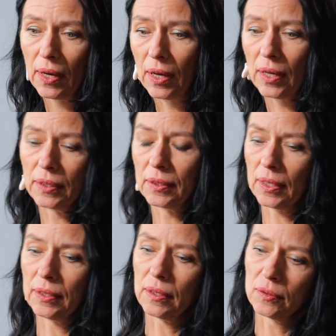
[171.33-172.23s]

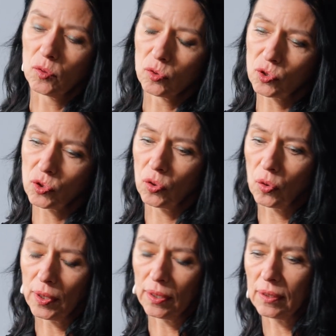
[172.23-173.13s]
And
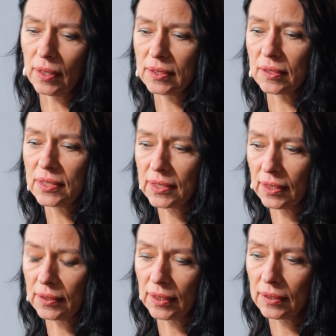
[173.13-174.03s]
also, as I
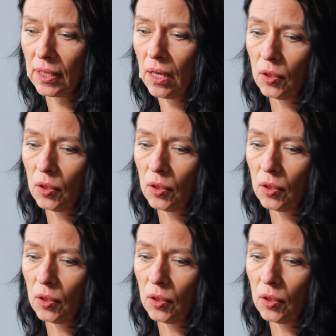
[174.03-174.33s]
said, that